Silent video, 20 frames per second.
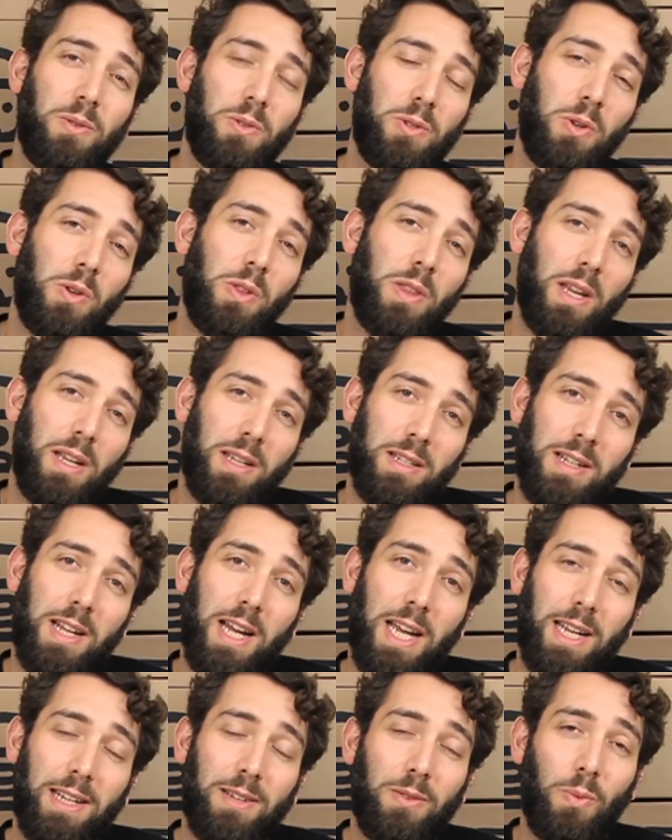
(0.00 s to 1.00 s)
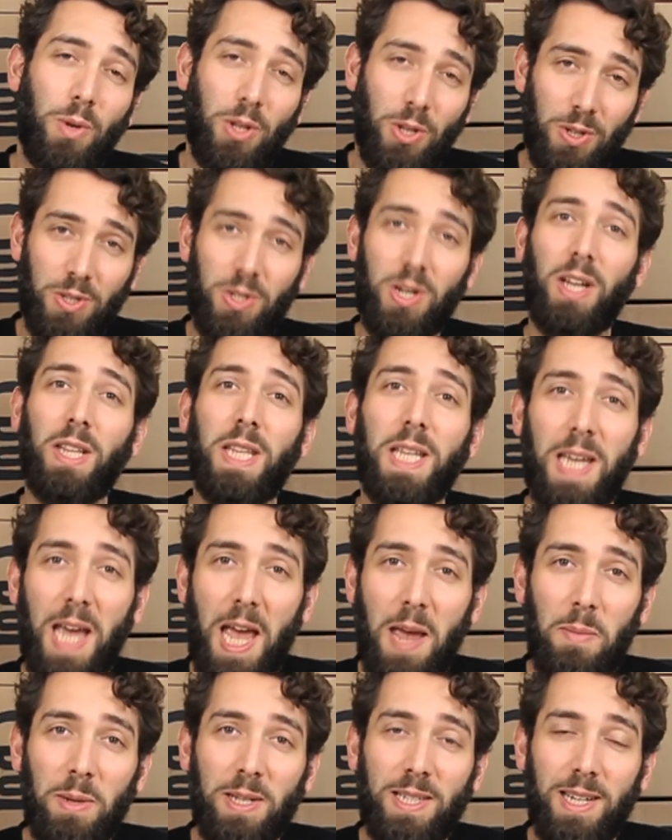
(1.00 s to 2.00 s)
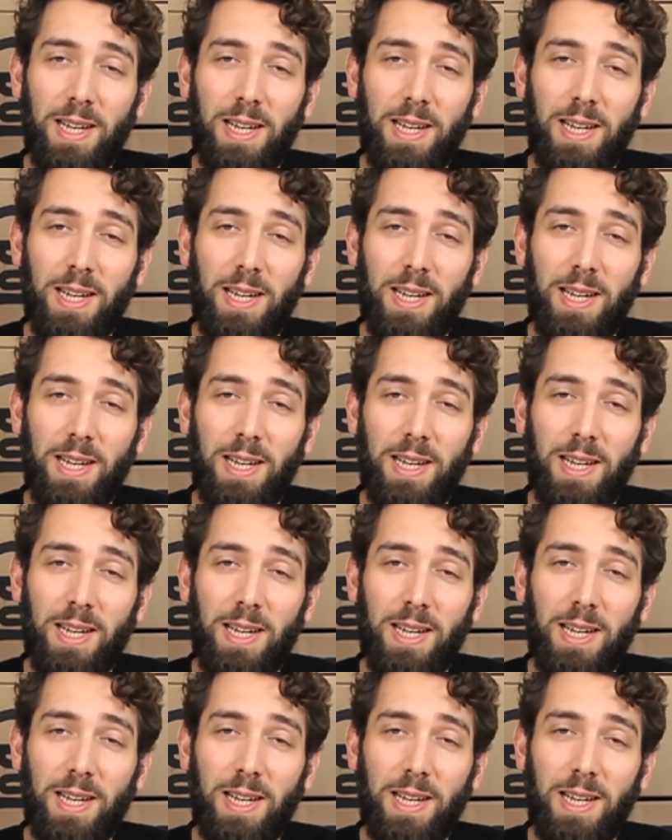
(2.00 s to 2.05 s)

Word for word: do things like when you start the game, it